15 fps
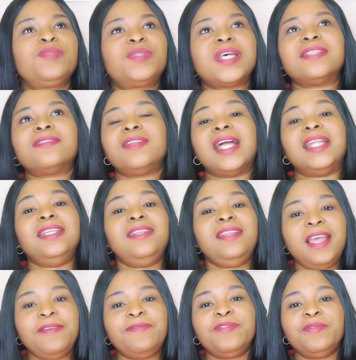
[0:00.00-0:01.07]

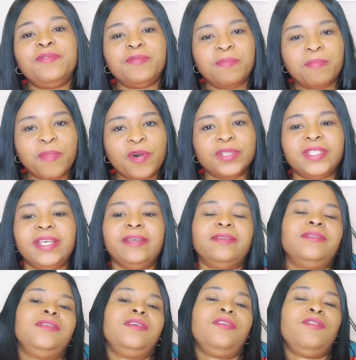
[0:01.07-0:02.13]
2011
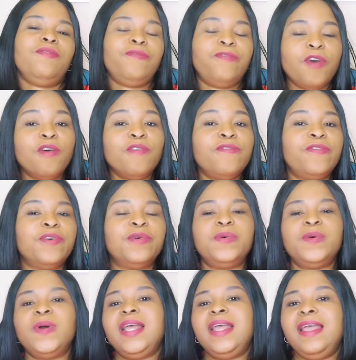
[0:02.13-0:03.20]
model
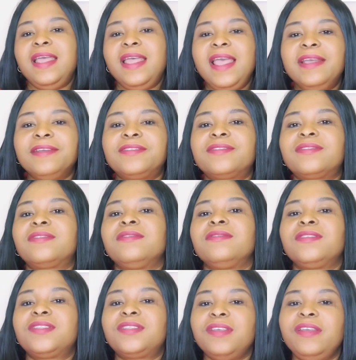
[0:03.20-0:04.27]
Volvo
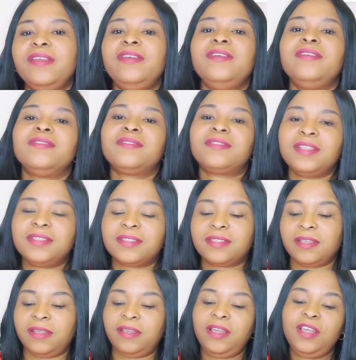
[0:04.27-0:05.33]

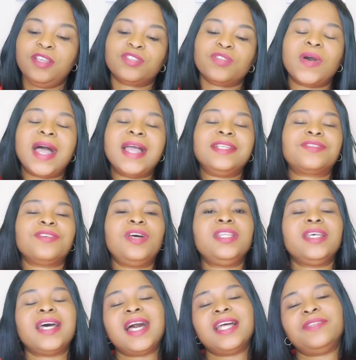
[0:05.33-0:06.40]
XC60. So I saw
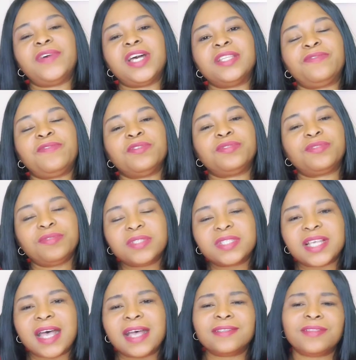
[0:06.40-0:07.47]
the advert for
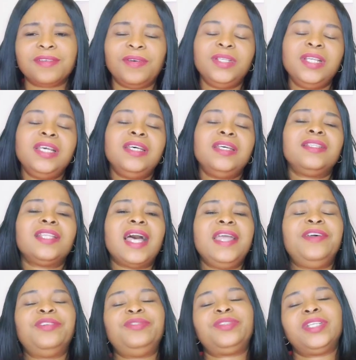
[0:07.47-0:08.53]

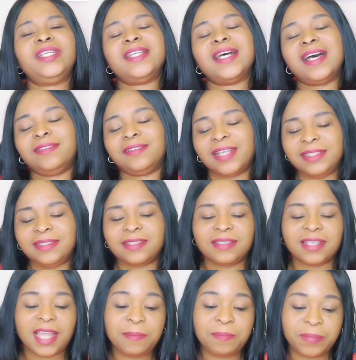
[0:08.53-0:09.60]

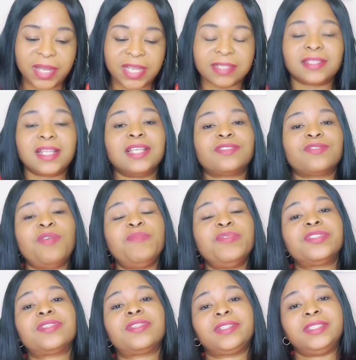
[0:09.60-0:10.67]
£2,999. That's
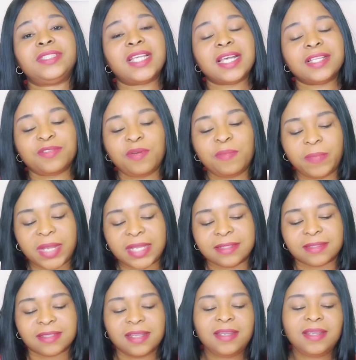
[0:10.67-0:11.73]
almost
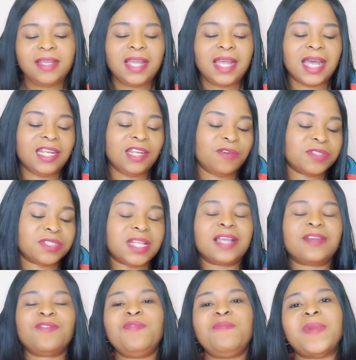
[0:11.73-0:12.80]
£3,000. And I was
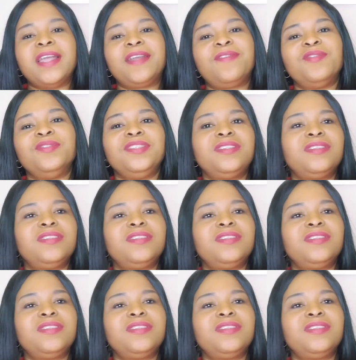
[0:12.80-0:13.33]
like, oh my god,